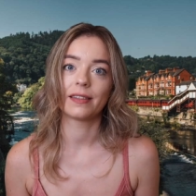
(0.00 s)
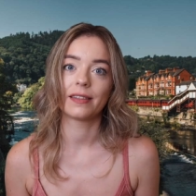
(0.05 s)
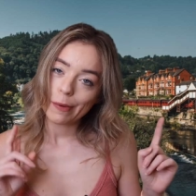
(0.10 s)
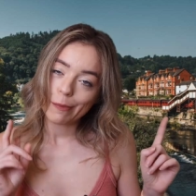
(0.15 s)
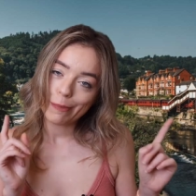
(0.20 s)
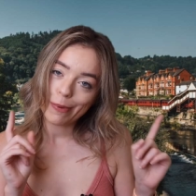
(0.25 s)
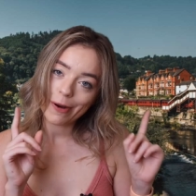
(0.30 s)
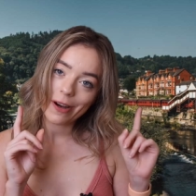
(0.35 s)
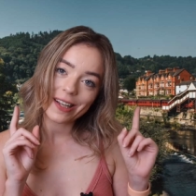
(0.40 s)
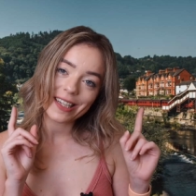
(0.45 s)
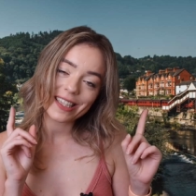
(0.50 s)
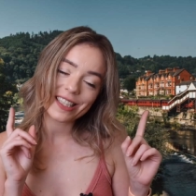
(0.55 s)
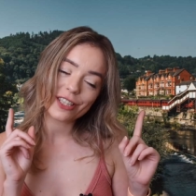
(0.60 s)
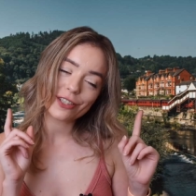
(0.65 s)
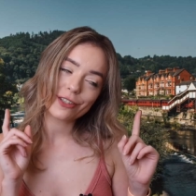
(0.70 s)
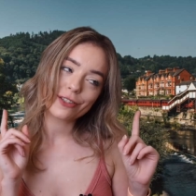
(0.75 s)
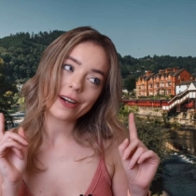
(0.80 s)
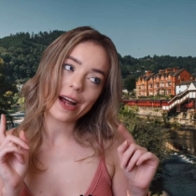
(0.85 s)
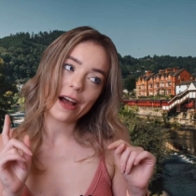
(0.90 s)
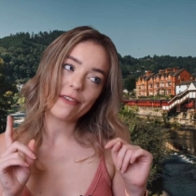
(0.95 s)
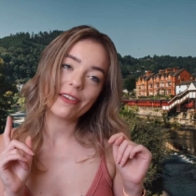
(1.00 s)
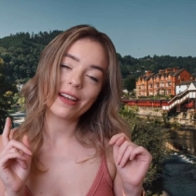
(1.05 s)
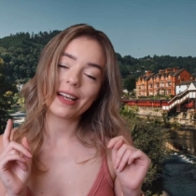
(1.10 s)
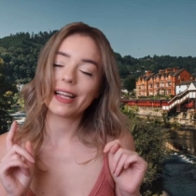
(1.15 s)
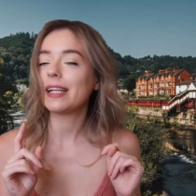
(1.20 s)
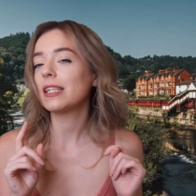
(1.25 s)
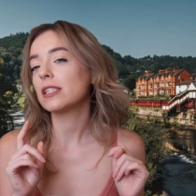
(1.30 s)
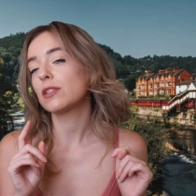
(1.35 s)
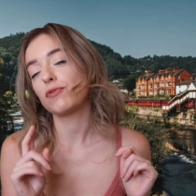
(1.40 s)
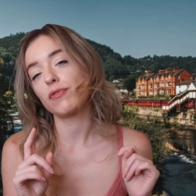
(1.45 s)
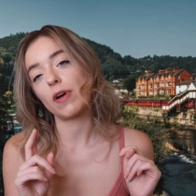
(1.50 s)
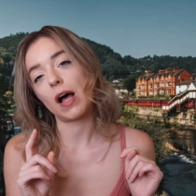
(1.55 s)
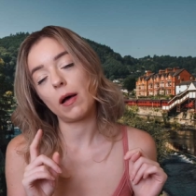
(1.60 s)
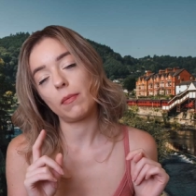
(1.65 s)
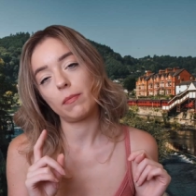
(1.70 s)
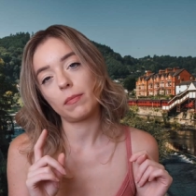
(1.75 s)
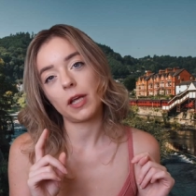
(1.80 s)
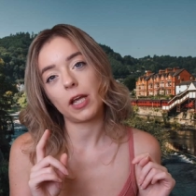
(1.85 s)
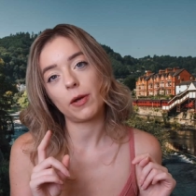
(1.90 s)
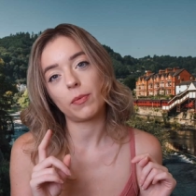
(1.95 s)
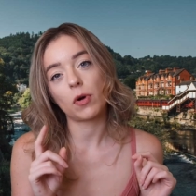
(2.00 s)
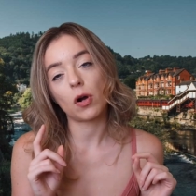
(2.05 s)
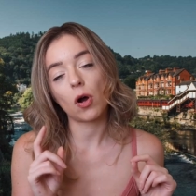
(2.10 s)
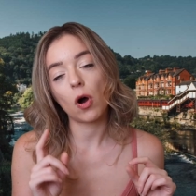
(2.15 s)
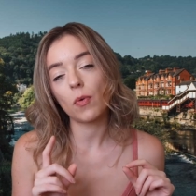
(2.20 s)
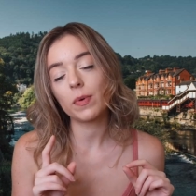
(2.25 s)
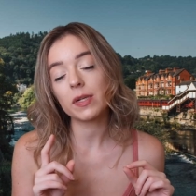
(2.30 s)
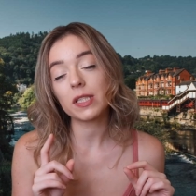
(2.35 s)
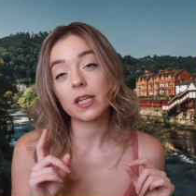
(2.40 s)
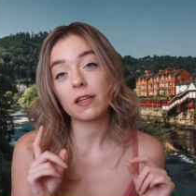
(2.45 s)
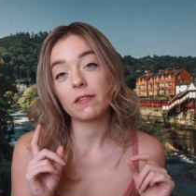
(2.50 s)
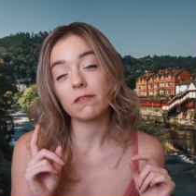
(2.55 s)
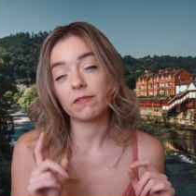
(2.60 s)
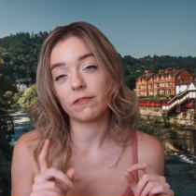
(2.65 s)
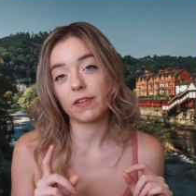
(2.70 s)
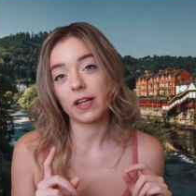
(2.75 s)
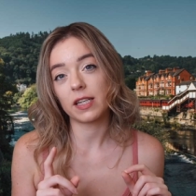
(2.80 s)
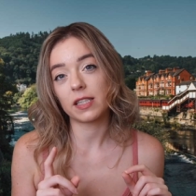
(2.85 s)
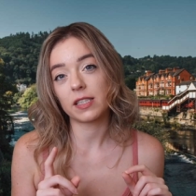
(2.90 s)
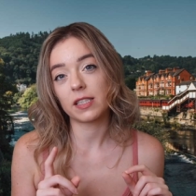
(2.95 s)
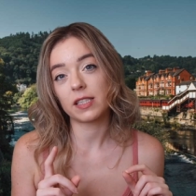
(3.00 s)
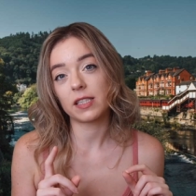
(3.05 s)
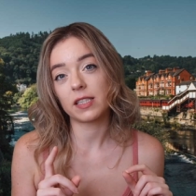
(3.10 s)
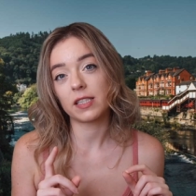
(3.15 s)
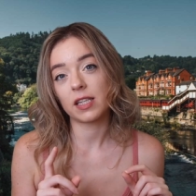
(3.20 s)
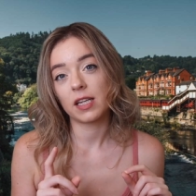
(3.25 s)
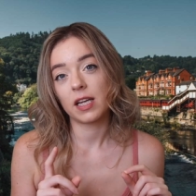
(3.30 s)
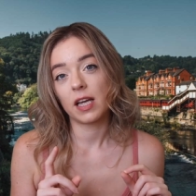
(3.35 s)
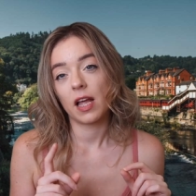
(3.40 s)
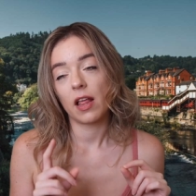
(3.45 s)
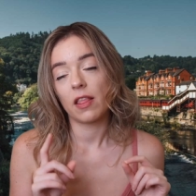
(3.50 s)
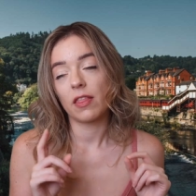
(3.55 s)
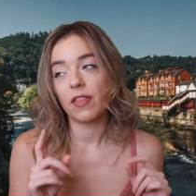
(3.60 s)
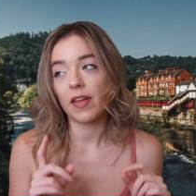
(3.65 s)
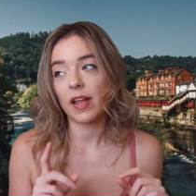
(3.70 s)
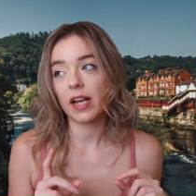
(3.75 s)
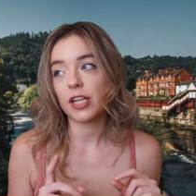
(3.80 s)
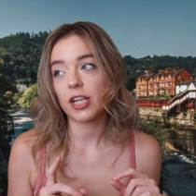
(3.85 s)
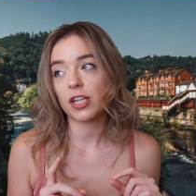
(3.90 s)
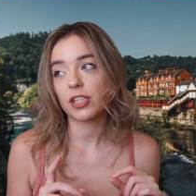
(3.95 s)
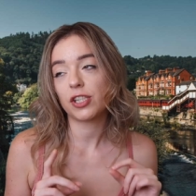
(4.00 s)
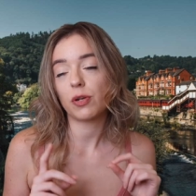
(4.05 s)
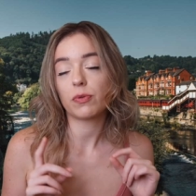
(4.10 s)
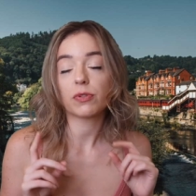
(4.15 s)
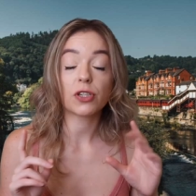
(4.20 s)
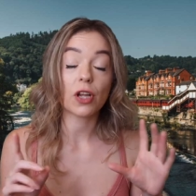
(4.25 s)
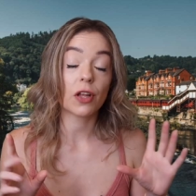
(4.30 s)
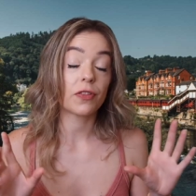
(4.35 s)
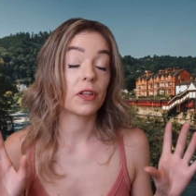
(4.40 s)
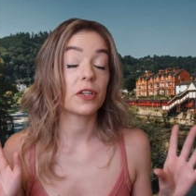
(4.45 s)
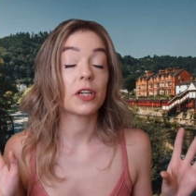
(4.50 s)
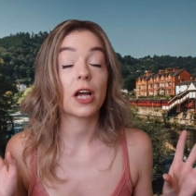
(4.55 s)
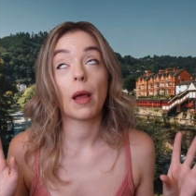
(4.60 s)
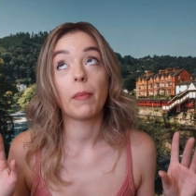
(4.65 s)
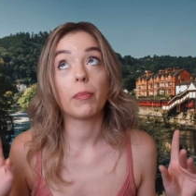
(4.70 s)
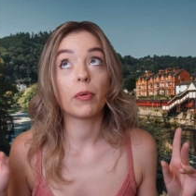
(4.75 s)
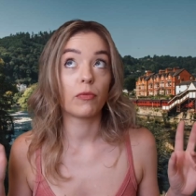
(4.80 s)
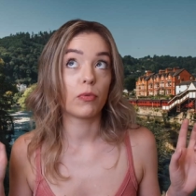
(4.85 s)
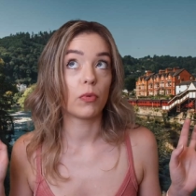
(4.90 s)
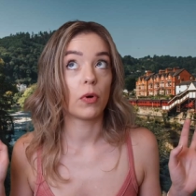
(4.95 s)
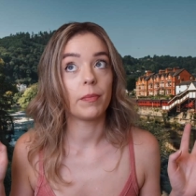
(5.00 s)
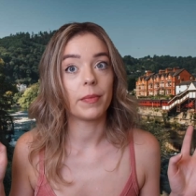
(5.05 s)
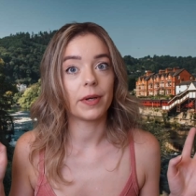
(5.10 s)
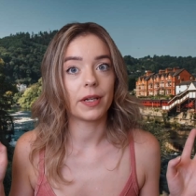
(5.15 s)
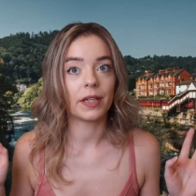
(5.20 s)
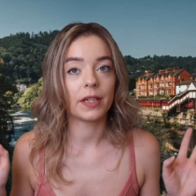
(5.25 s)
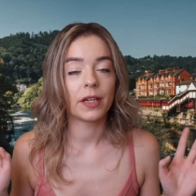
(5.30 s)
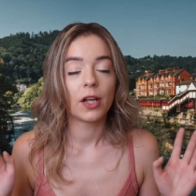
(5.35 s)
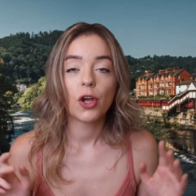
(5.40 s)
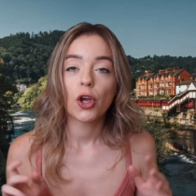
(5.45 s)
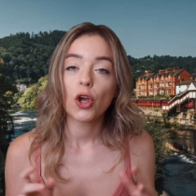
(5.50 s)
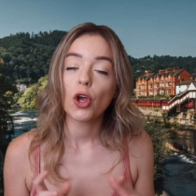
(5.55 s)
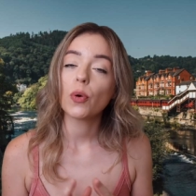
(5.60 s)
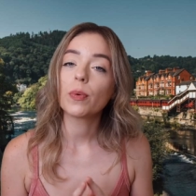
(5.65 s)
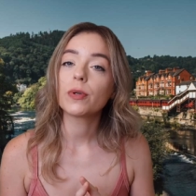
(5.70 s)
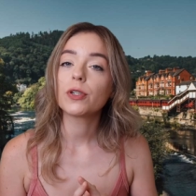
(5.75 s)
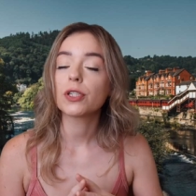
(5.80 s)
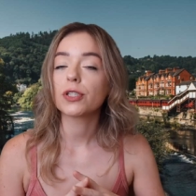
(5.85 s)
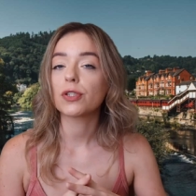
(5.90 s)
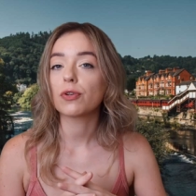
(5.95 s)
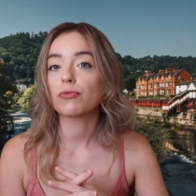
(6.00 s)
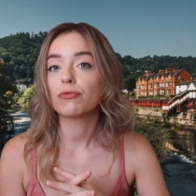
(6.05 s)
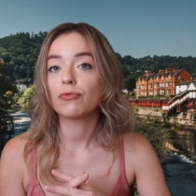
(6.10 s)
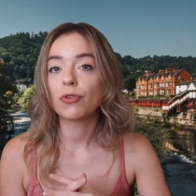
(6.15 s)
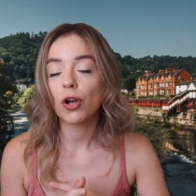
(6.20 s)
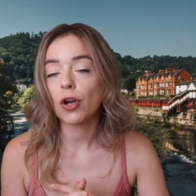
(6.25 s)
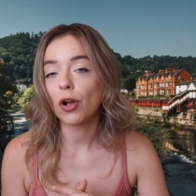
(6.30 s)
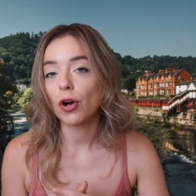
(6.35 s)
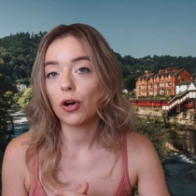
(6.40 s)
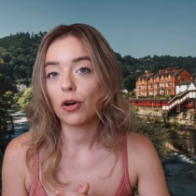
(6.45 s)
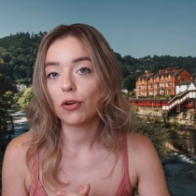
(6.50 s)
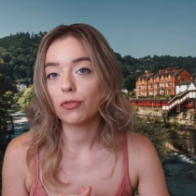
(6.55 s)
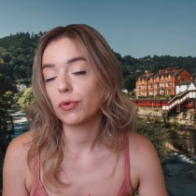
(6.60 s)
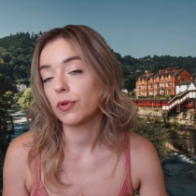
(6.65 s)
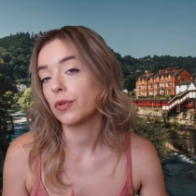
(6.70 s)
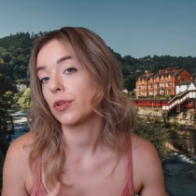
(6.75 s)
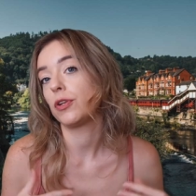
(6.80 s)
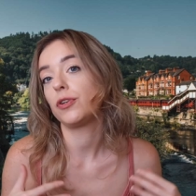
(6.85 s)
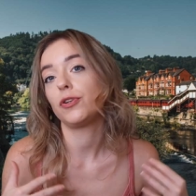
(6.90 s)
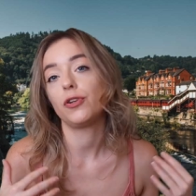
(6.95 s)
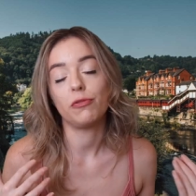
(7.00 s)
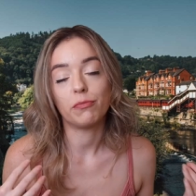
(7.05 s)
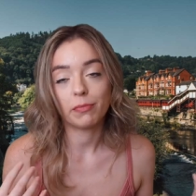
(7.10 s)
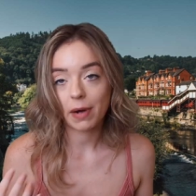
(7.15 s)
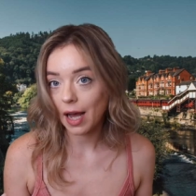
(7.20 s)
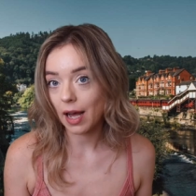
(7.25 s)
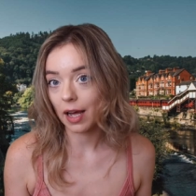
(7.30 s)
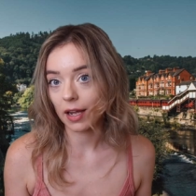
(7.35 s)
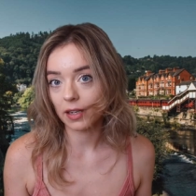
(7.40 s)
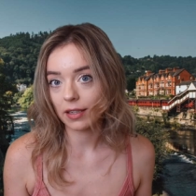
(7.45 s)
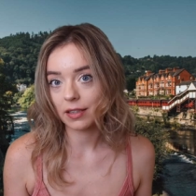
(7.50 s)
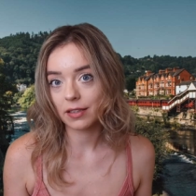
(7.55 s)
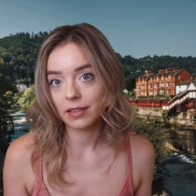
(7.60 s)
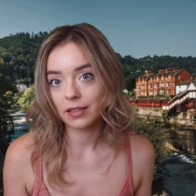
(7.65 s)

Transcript: But Trevaline's family were always convinced that she was not the type of woman who would just run off with a new man,